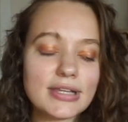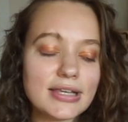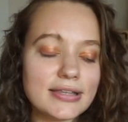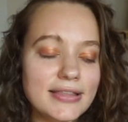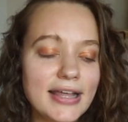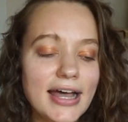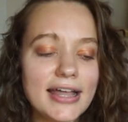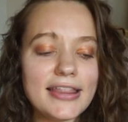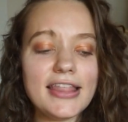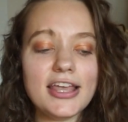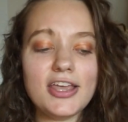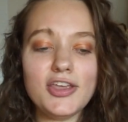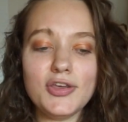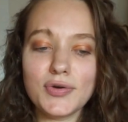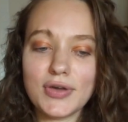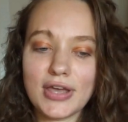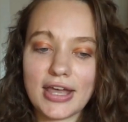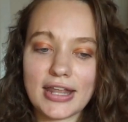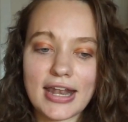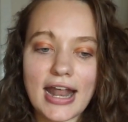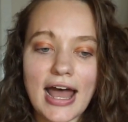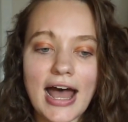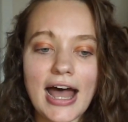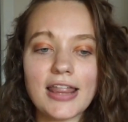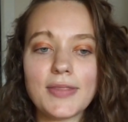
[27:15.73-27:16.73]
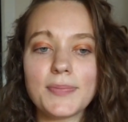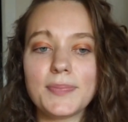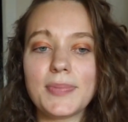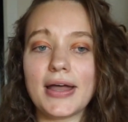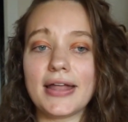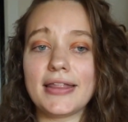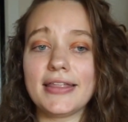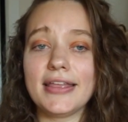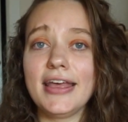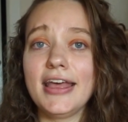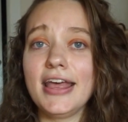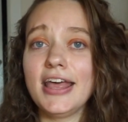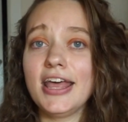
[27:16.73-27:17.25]
not that you cannot,
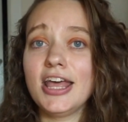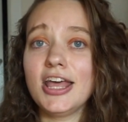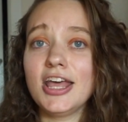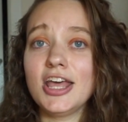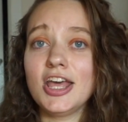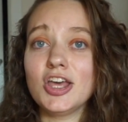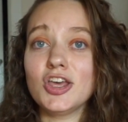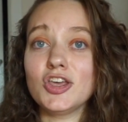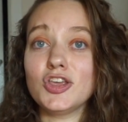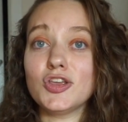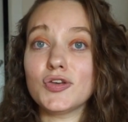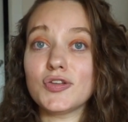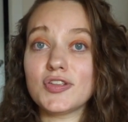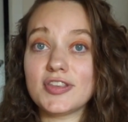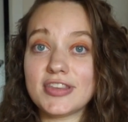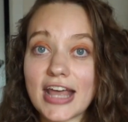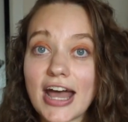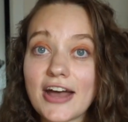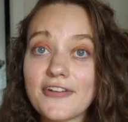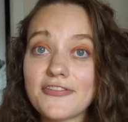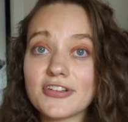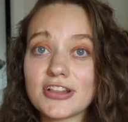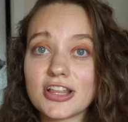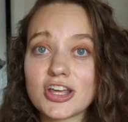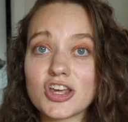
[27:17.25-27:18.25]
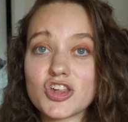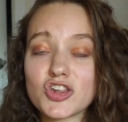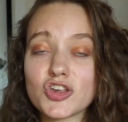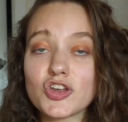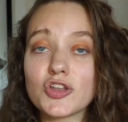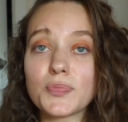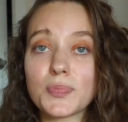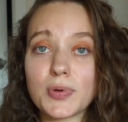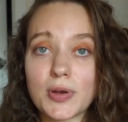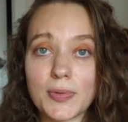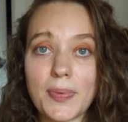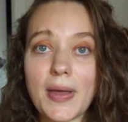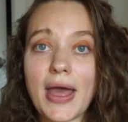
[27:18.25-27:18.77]
but you definitely
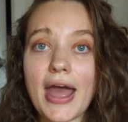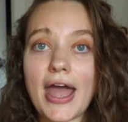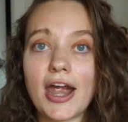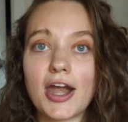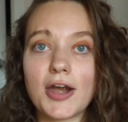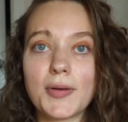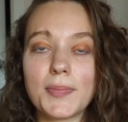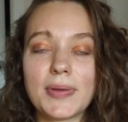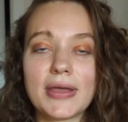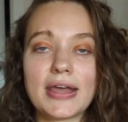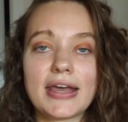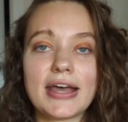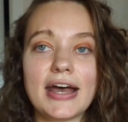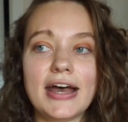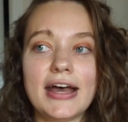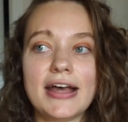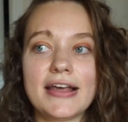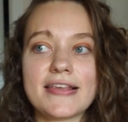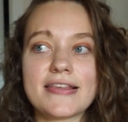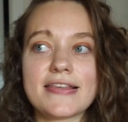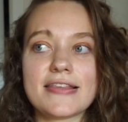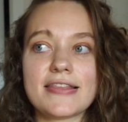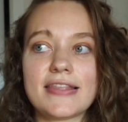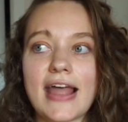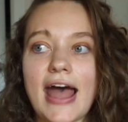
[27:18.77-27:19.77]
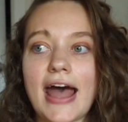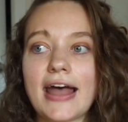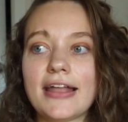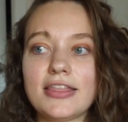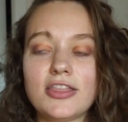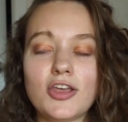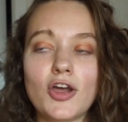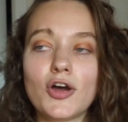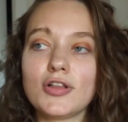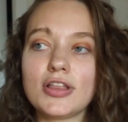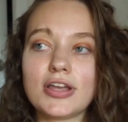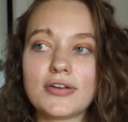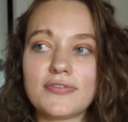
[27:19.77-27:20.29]
should prepare, because
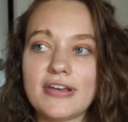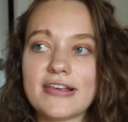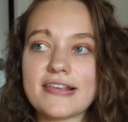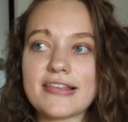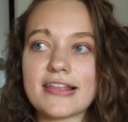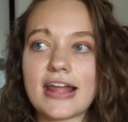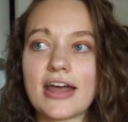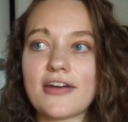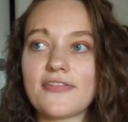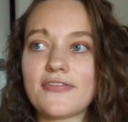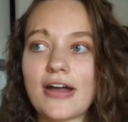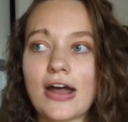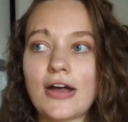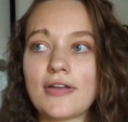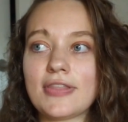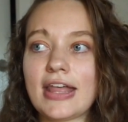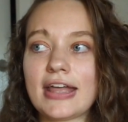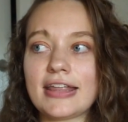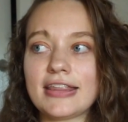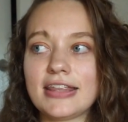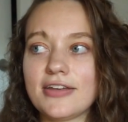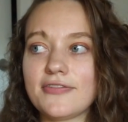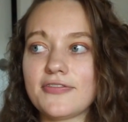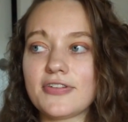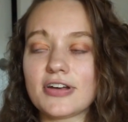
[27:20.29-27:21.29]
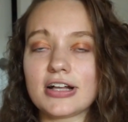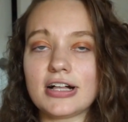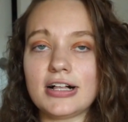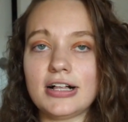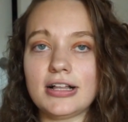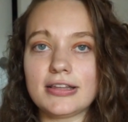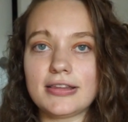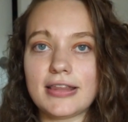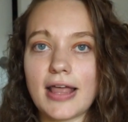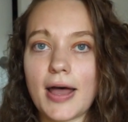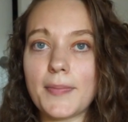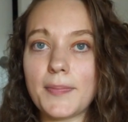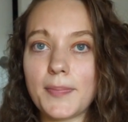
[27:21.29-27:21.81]
the only reason I found
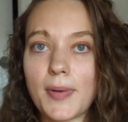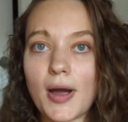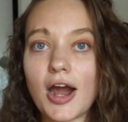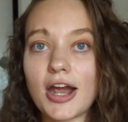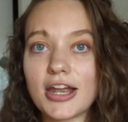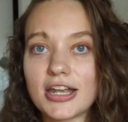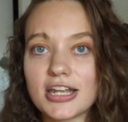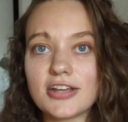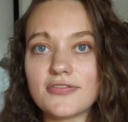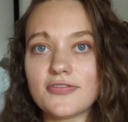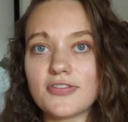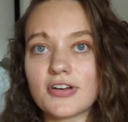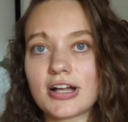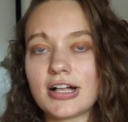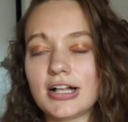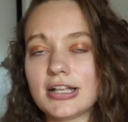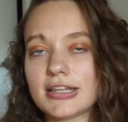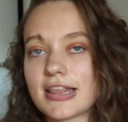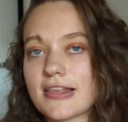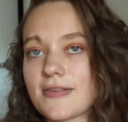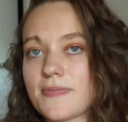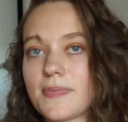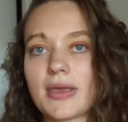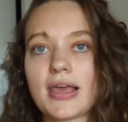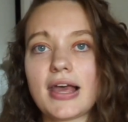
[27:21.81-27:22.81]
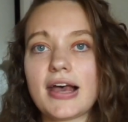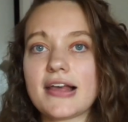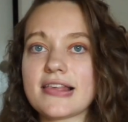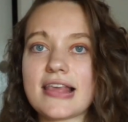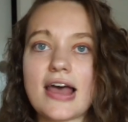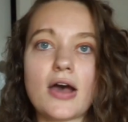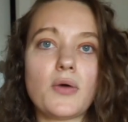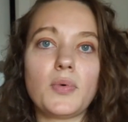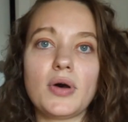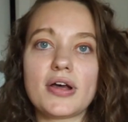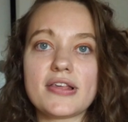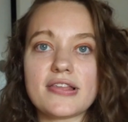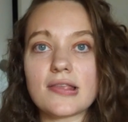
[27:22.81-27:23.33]
that part difficult is because
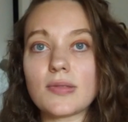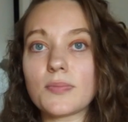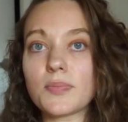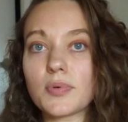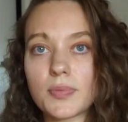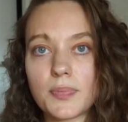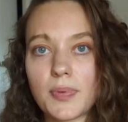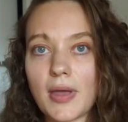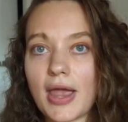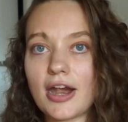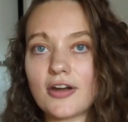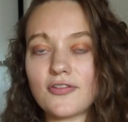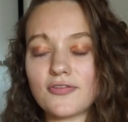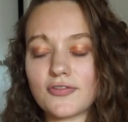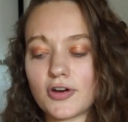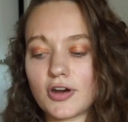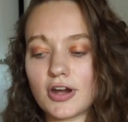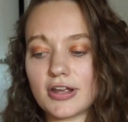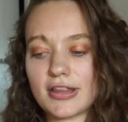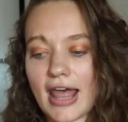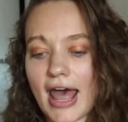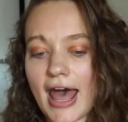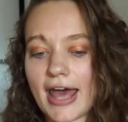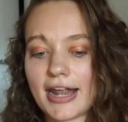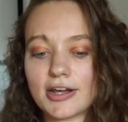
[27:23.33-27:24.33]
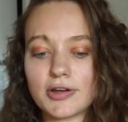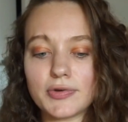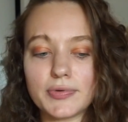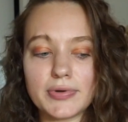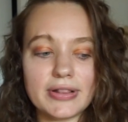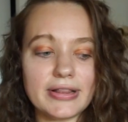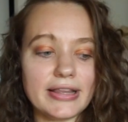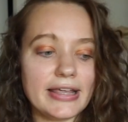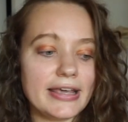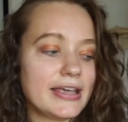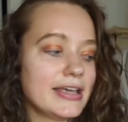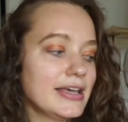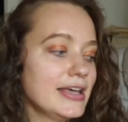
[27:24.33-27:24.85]
I wasn't prepared for it
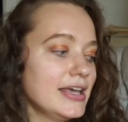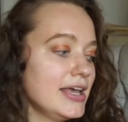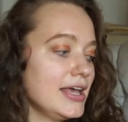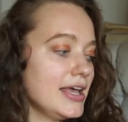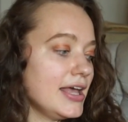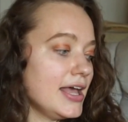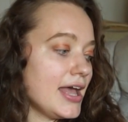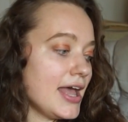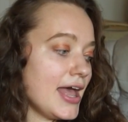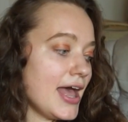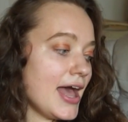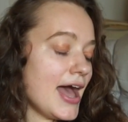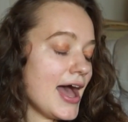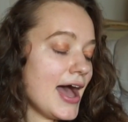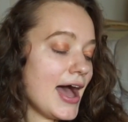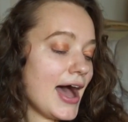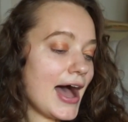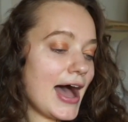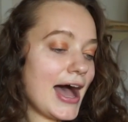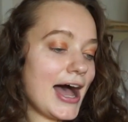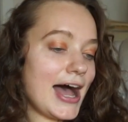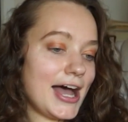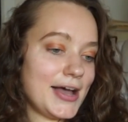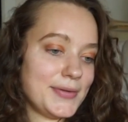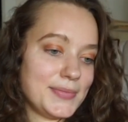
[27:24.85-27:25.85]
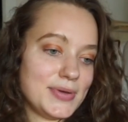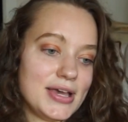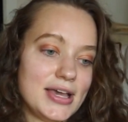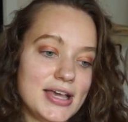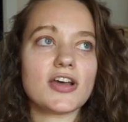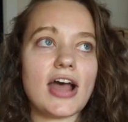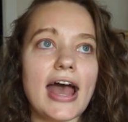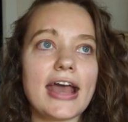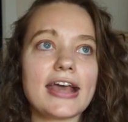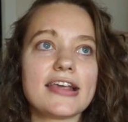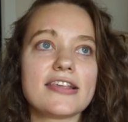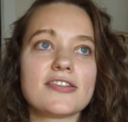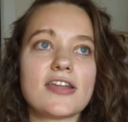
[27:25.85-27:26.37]
adequately. So
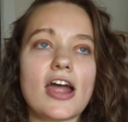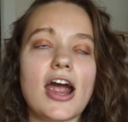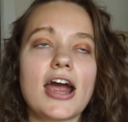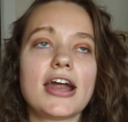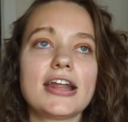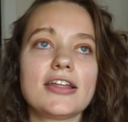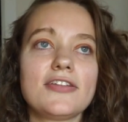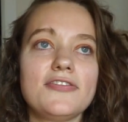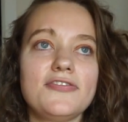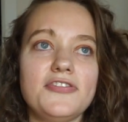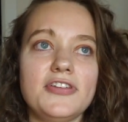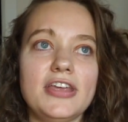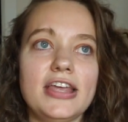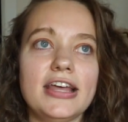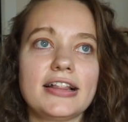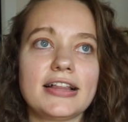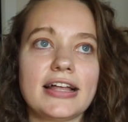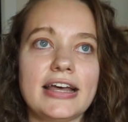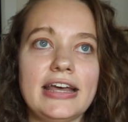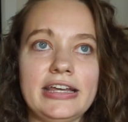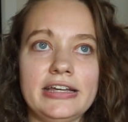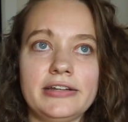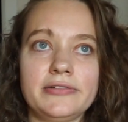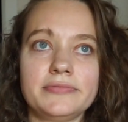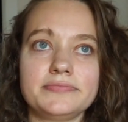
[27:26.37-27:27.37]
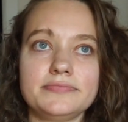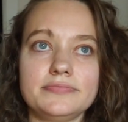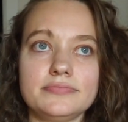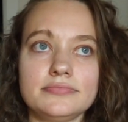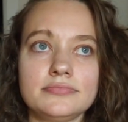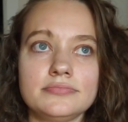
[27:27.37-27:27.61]
I started feeling